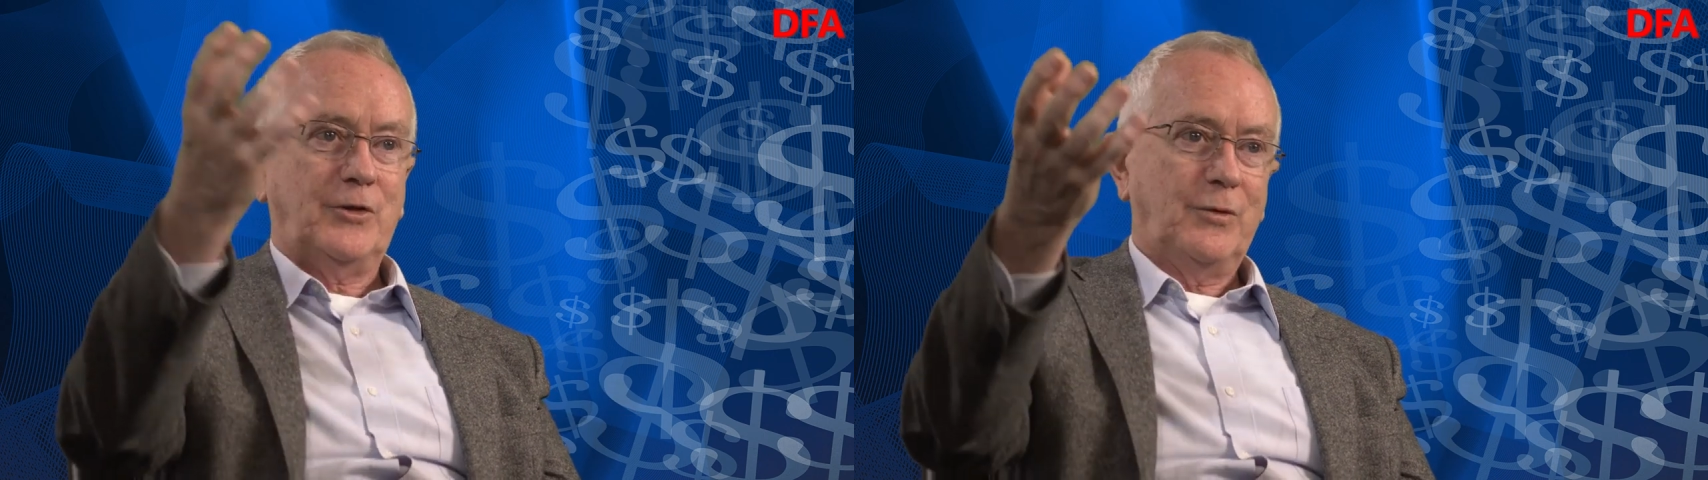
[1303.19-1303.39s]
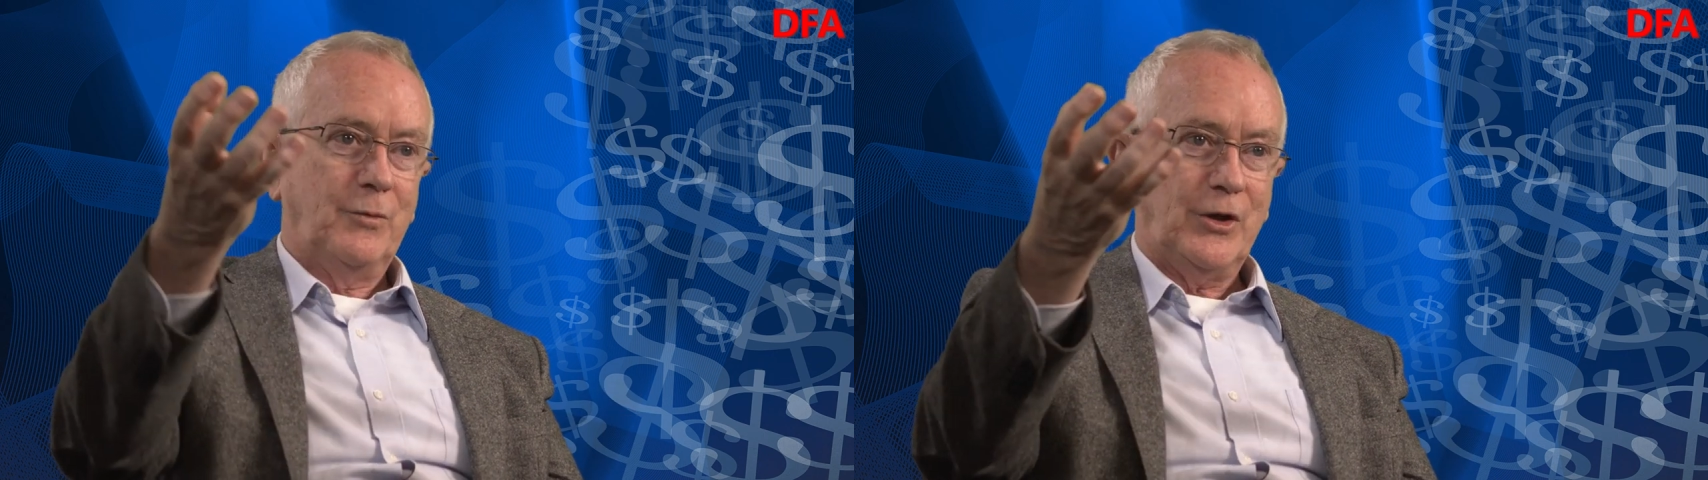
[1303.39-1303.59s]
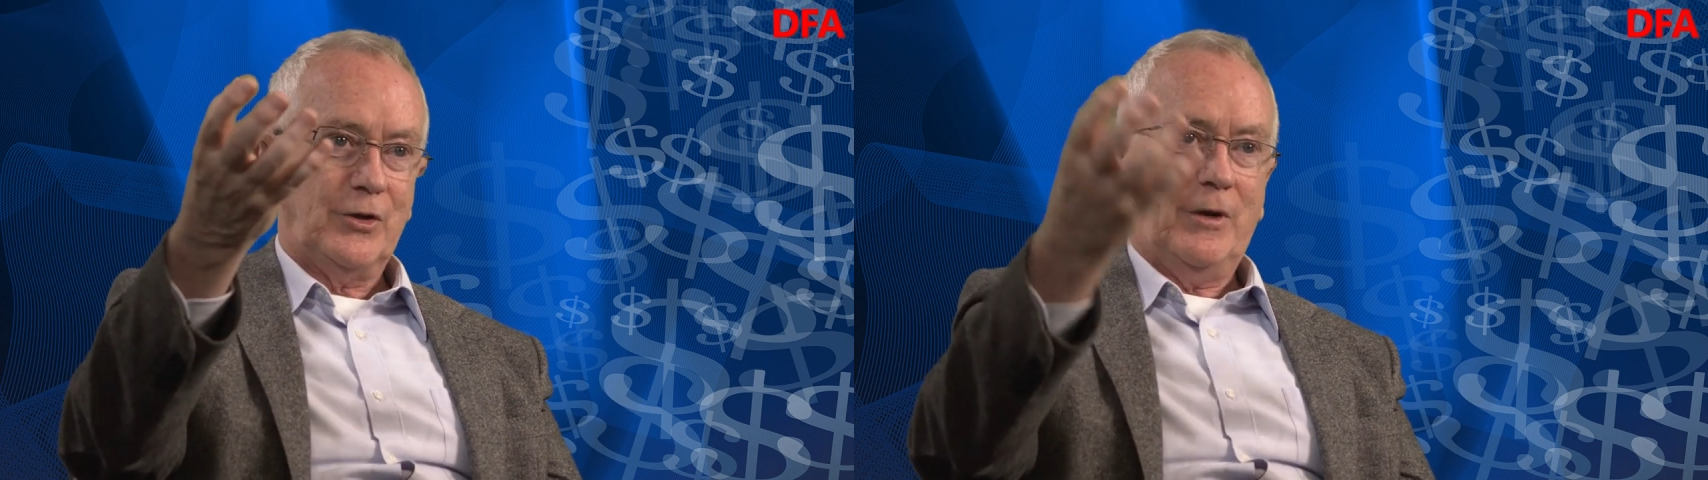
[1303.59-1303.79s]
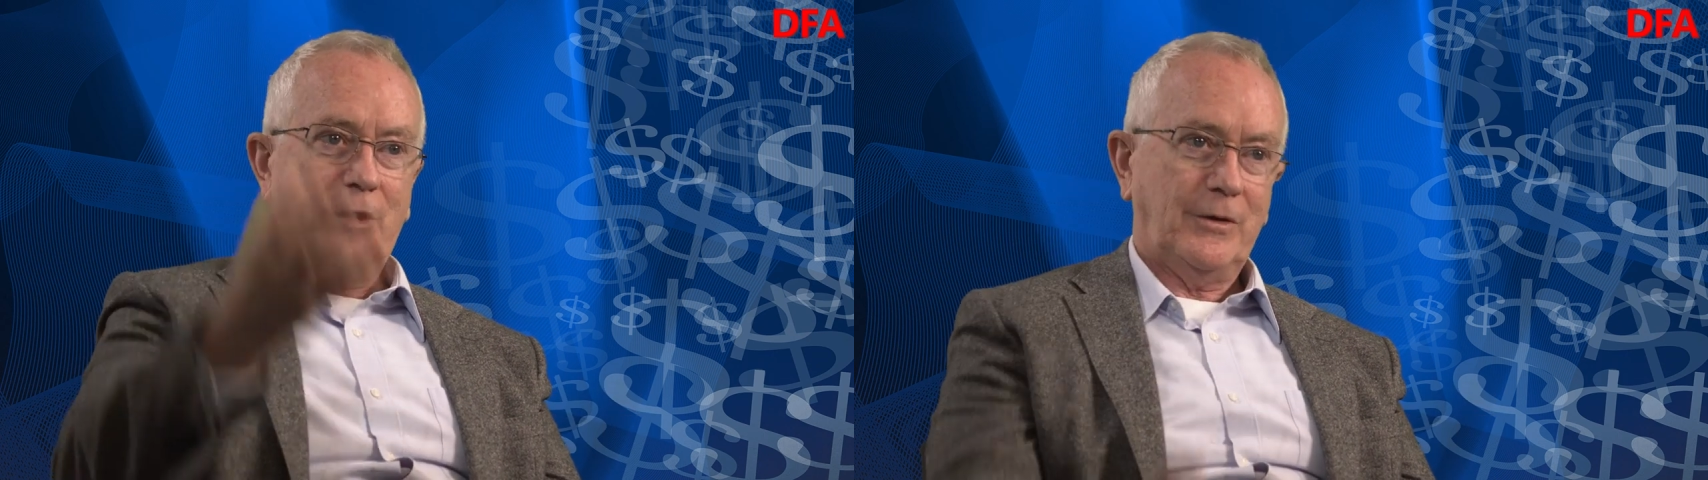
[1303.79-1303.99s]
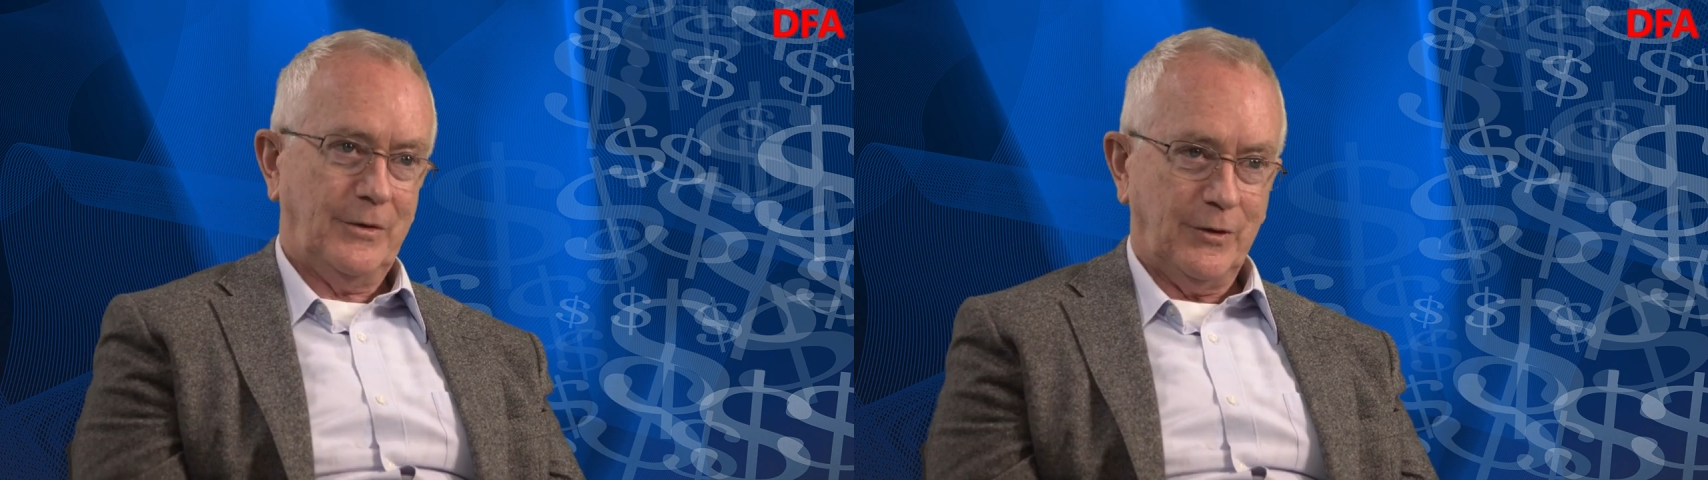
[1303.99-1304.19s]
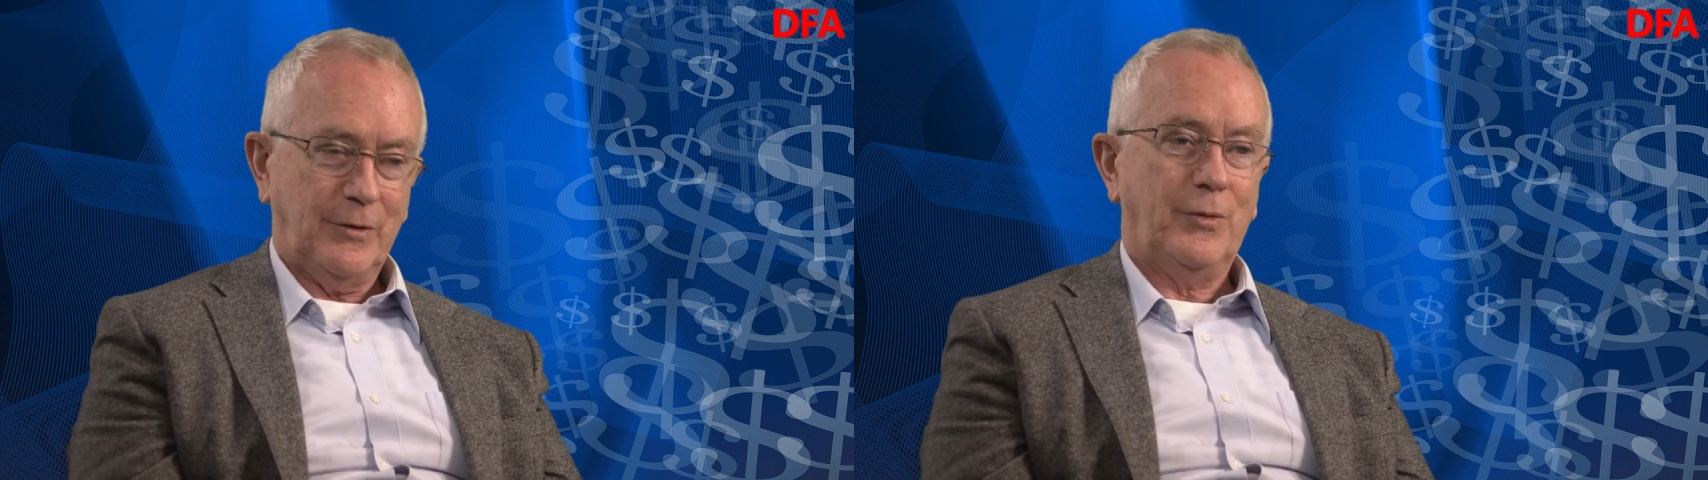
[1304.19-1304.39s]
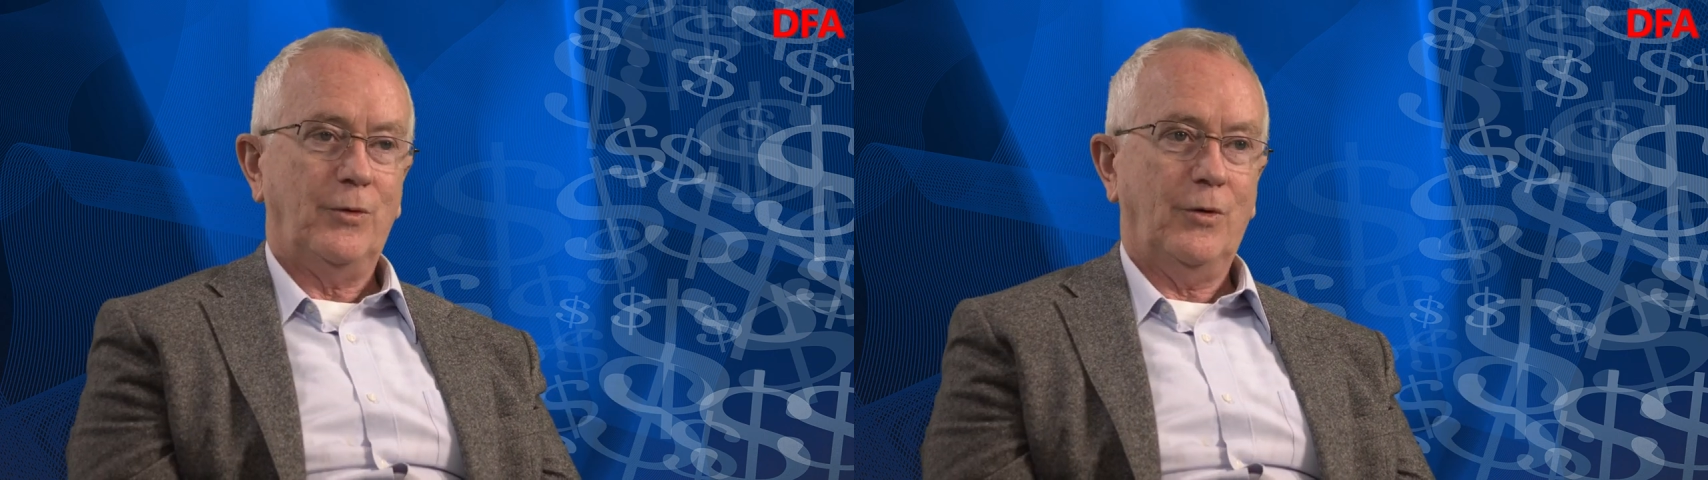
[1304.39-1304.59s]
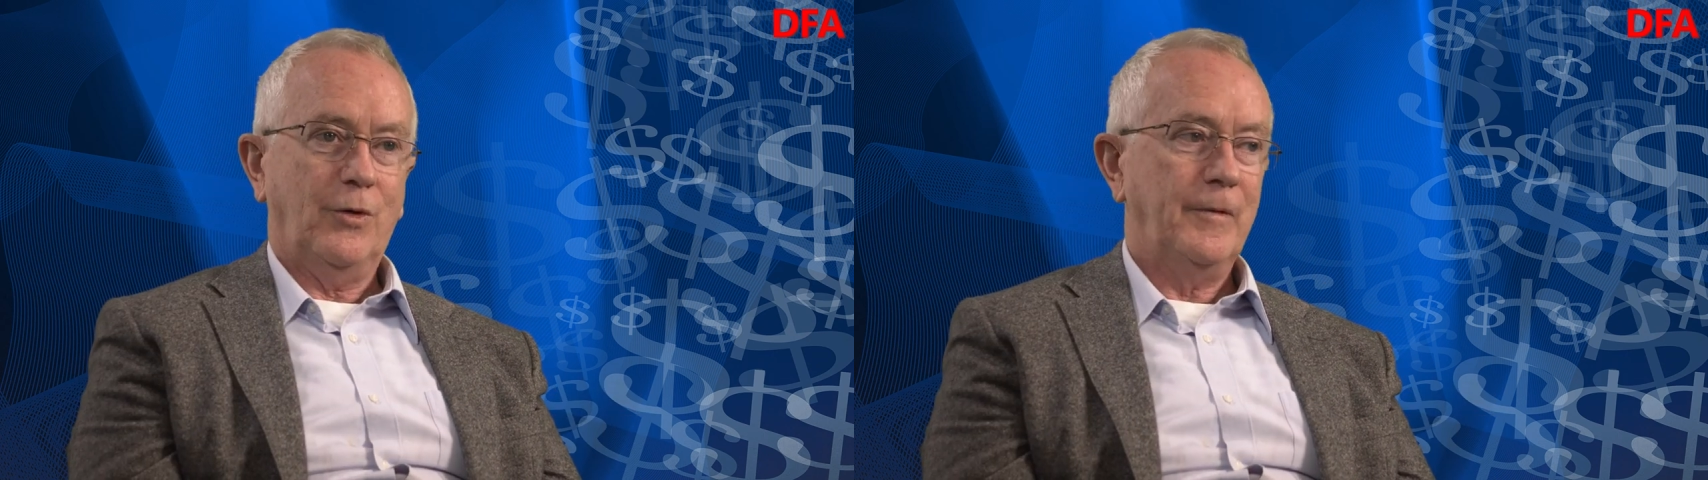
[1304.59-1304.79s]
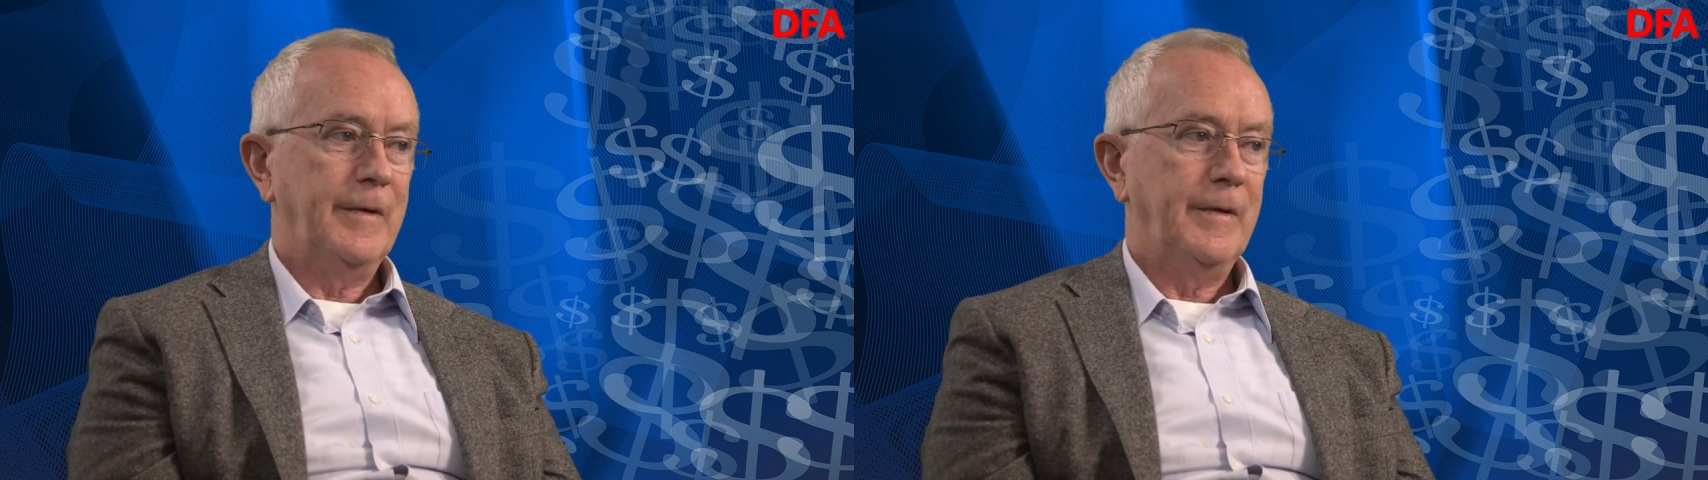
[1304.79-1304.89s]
to the rich rather than to the poor,